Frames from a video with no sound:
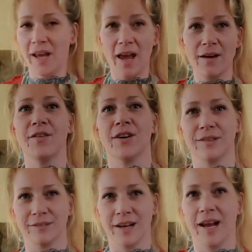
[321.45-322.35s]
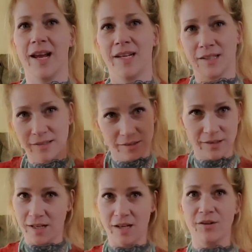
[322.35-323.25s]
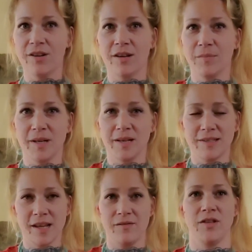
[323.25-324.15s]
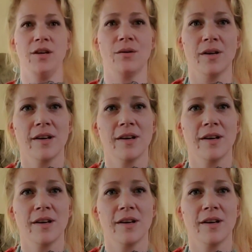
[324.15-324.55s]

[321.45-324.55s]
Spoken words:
ever. And you can be saved too.